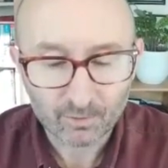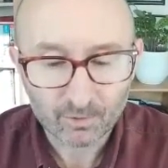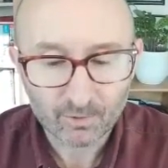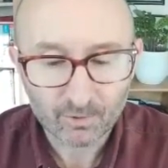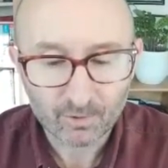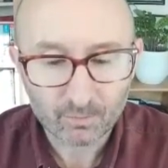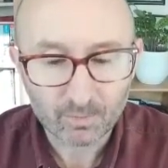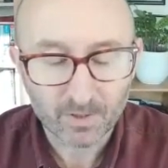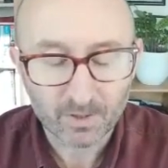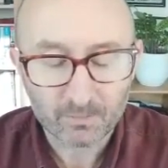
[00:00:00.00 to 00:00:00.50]

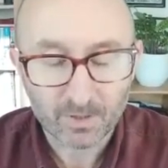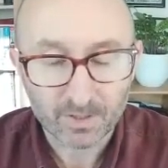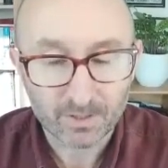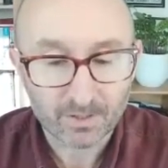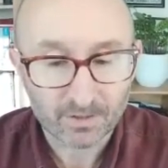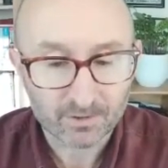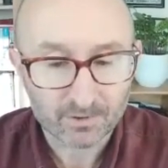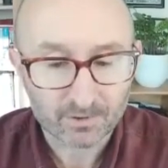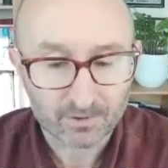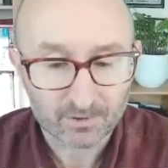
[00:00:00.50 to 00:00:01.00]
could be a big
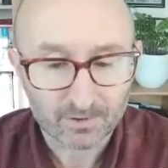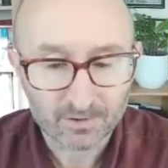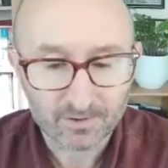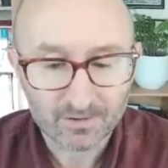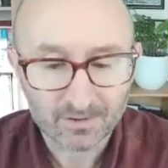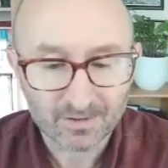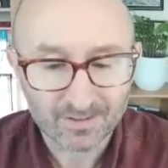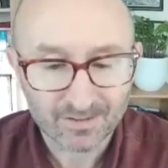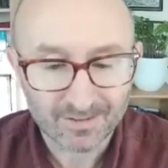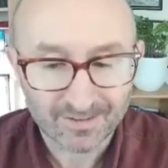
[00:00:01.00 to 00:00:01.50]
issue.
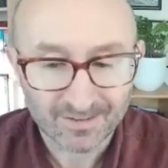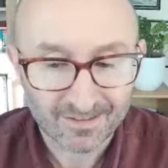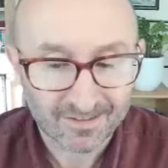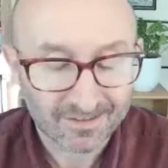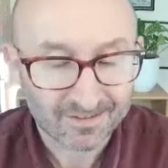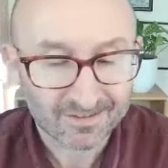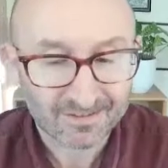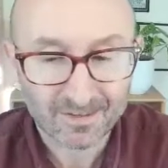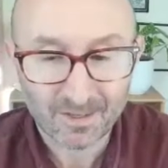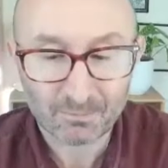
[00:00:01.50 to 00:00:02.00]

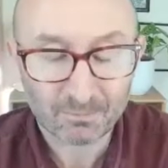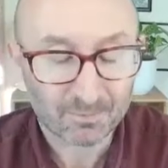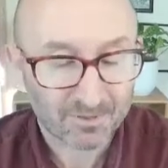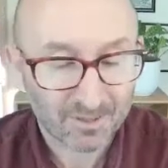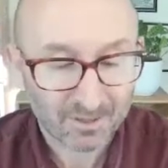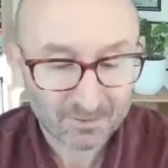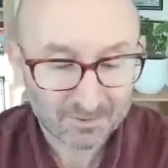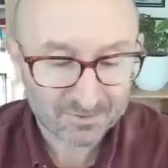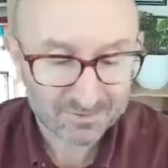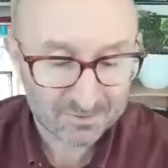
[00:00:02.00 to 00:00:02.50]

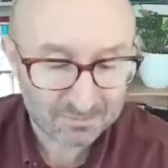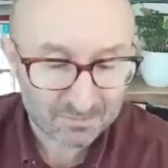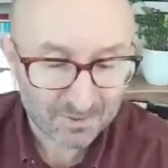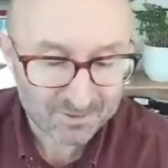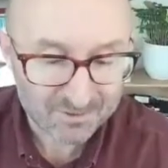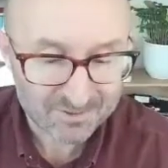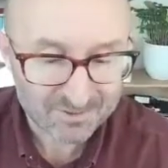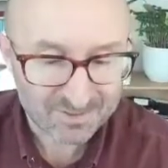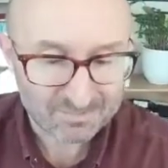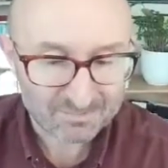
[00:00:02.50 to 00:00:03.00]
That's as
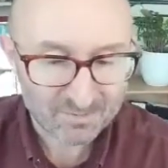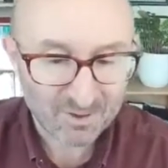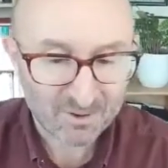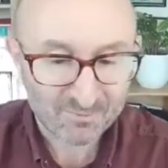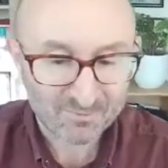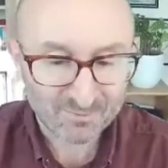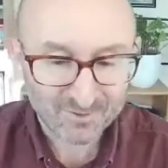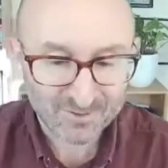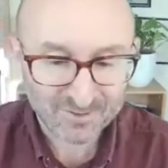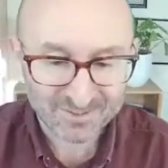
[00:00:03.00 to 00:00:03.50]
much as I'm
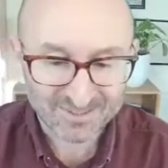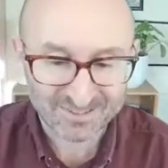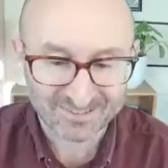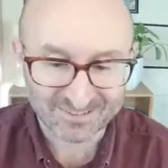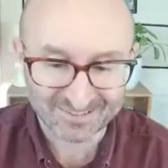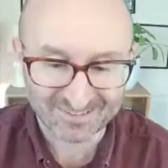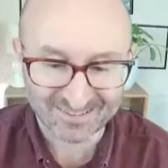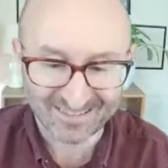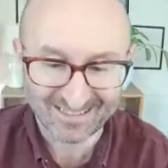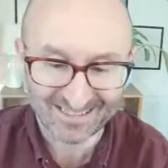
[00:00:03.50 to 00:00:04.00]
confident in
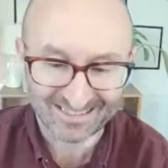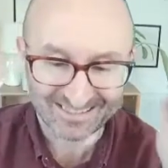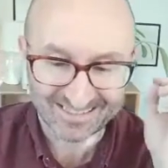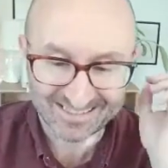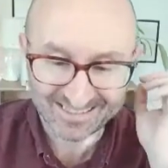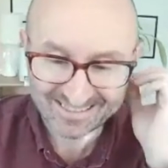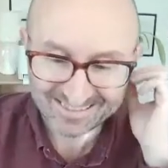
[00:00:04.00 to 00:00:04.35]
saying.